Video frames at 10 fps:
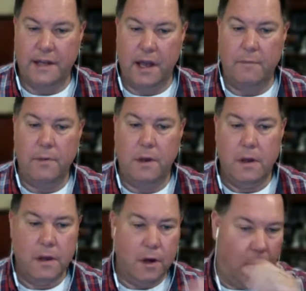them,
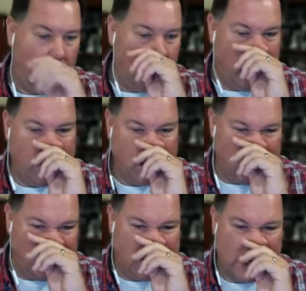all you need to
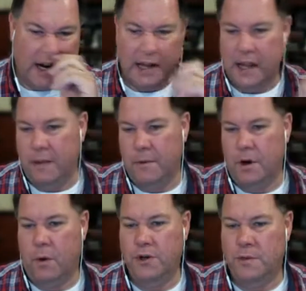do is say to them,
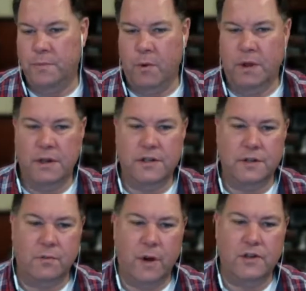would you be willing
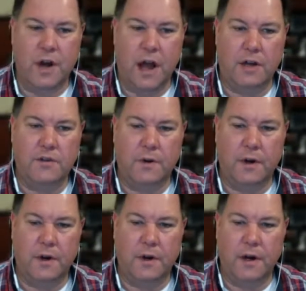to rent your house
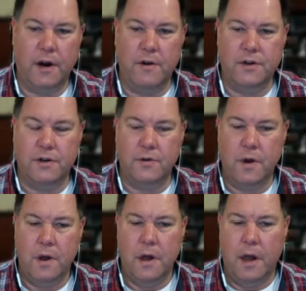for a year or two
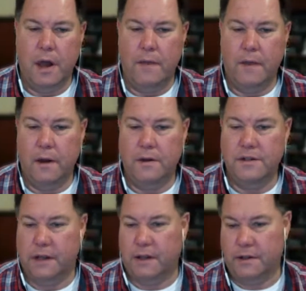and then
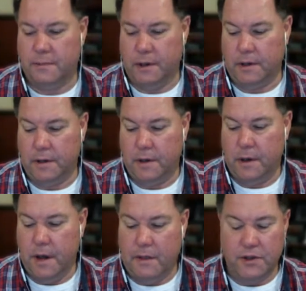sell it to me?
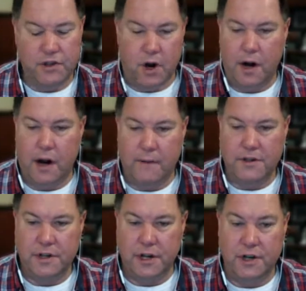And then start a
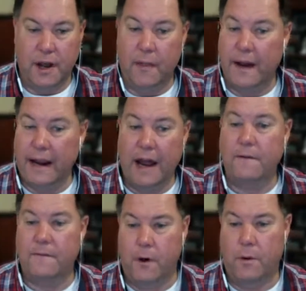conversation and then get
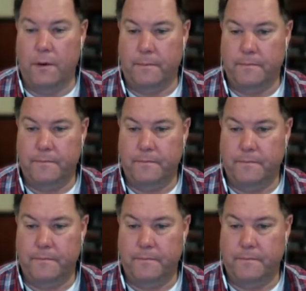on the phone with them.